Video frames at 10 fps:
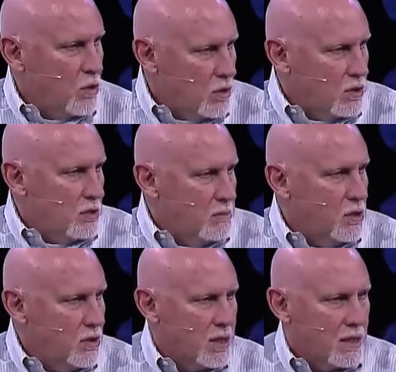local
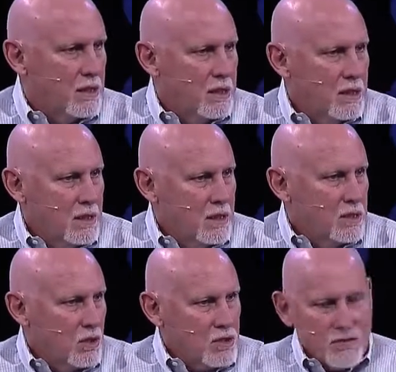community.
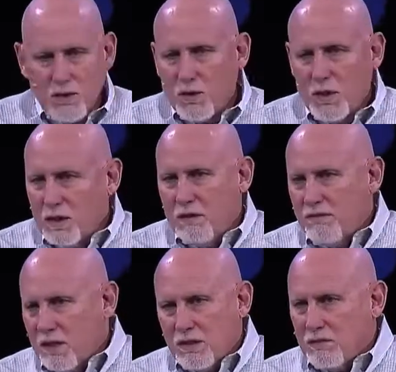Those of you here
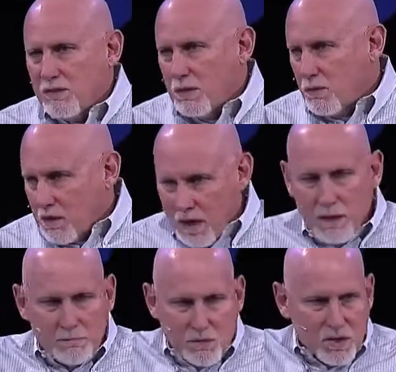in Victorville will
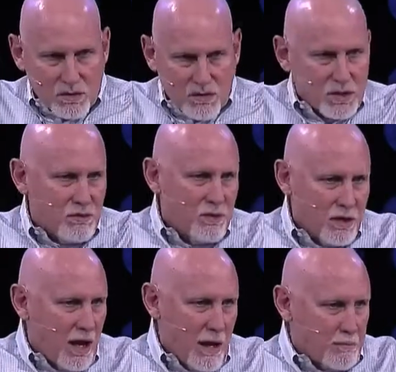come to the
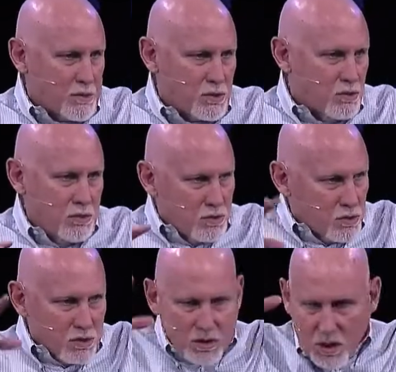Victorville campus. You
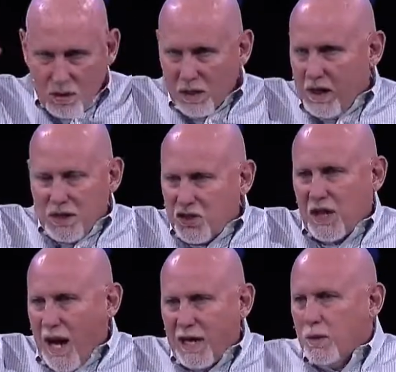usually don't
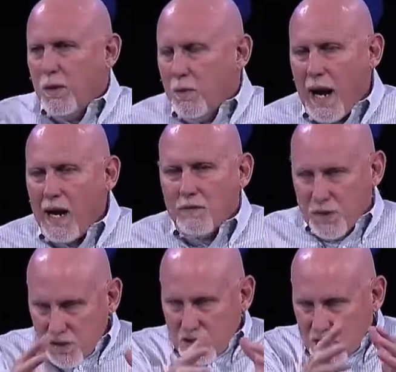scatter
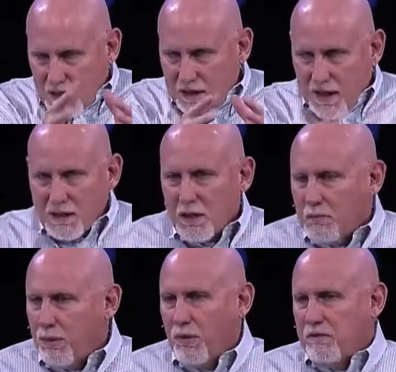around. This is a
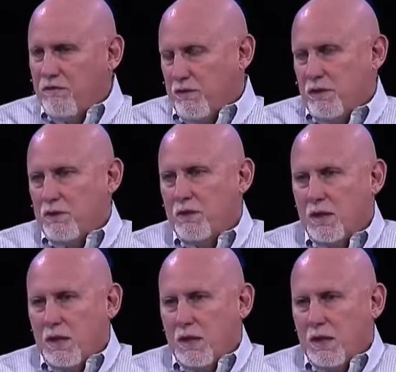connecting point for you.